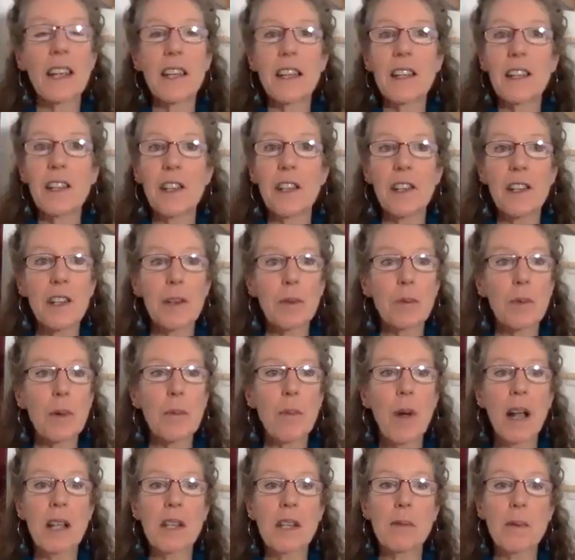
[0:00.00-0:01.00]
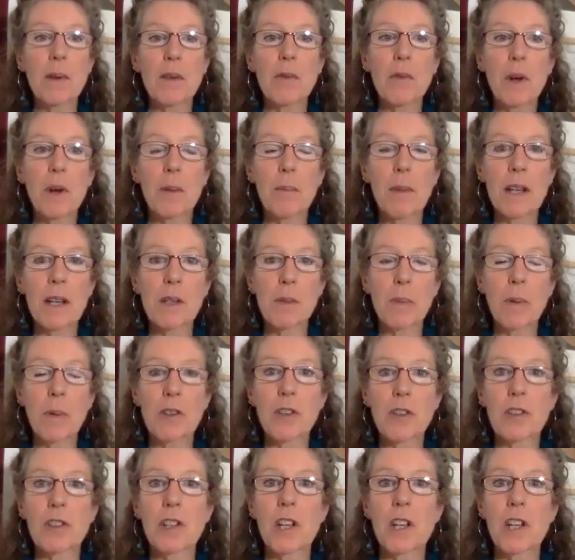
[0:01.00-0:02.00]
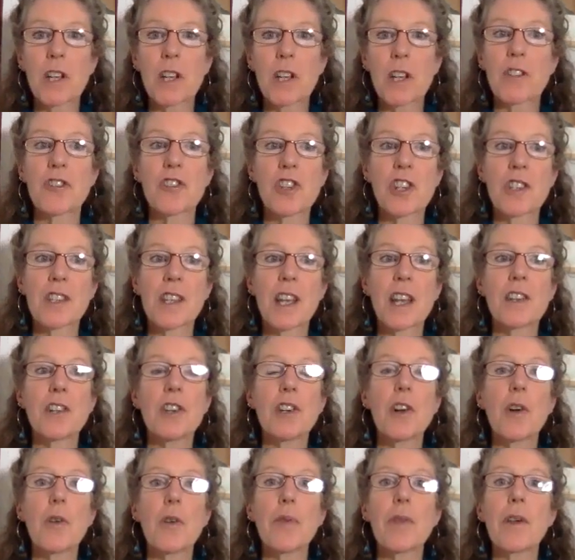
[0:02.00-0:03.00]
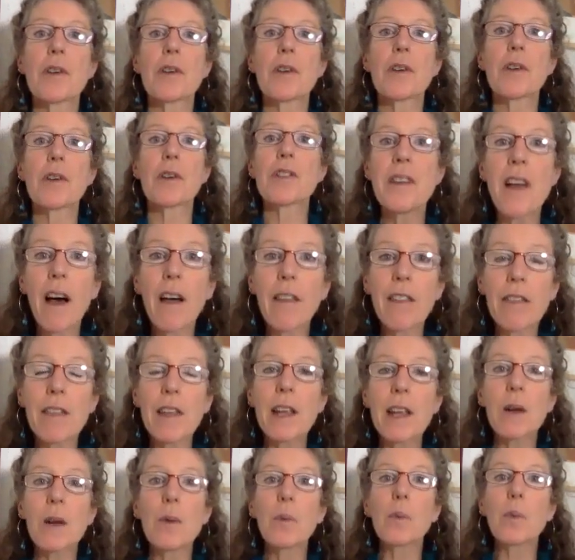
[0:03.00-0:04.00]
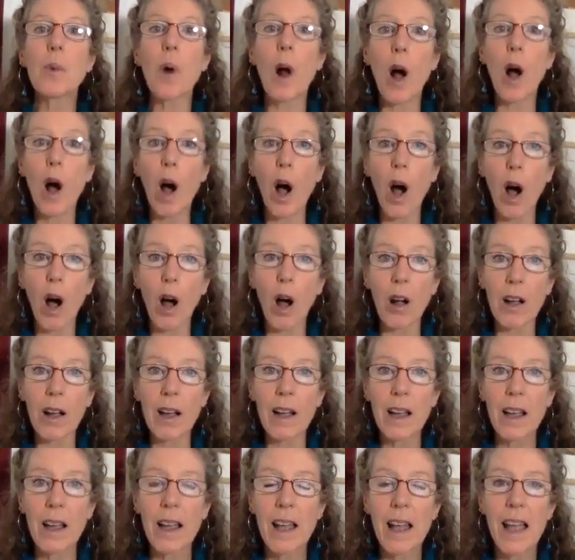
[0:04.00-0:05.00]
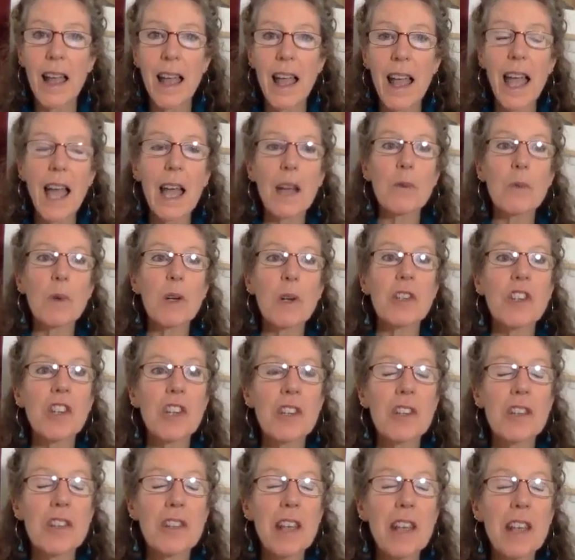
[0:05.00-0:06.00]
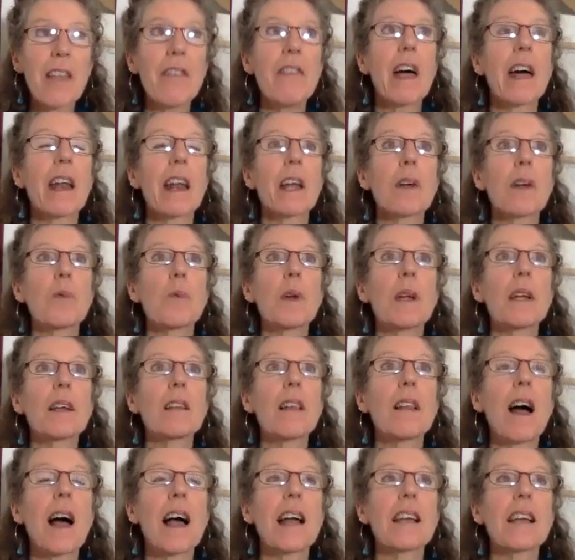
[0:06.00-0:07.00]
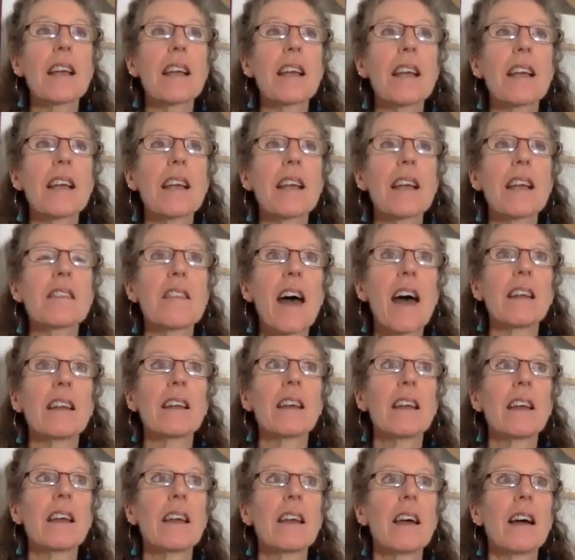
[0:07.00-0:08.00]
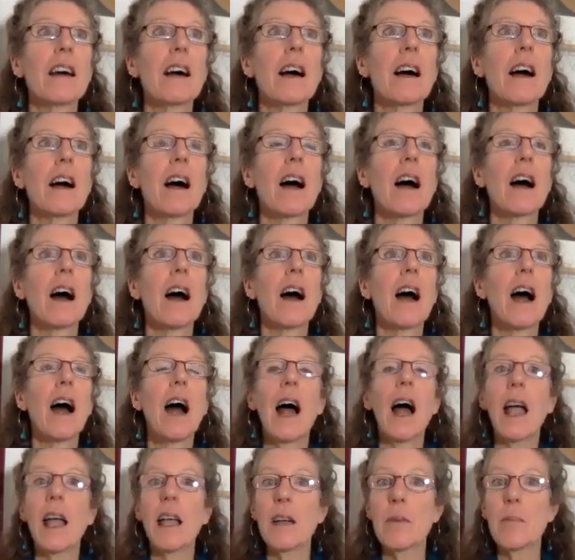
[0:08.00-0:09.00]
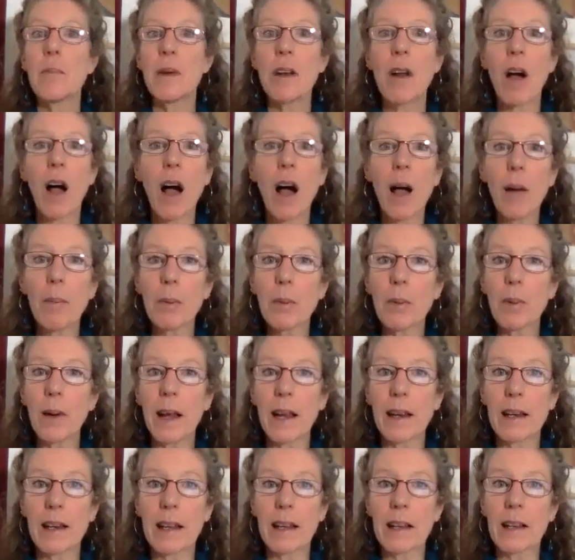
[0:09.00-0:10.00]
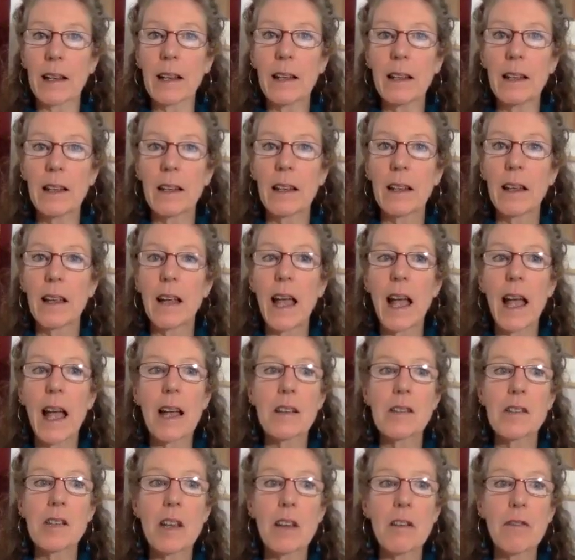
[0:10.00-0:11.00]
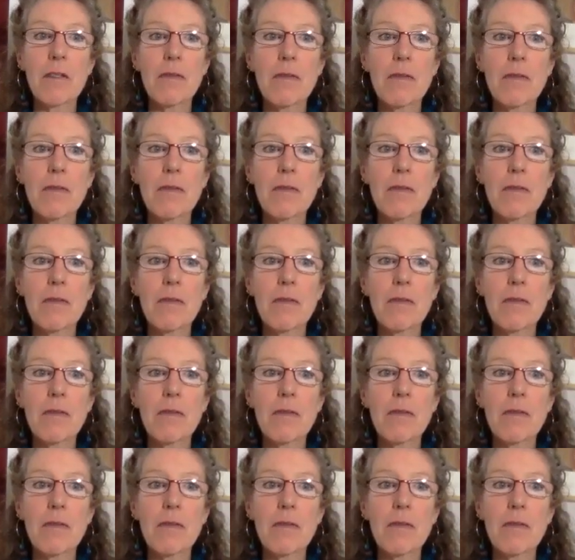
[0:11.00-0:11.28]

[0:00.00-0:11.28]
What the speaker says: it reminds me of one of my spiritual teachers. She said, there's nothing wrong. And when she said that, I realized that I have been operating as if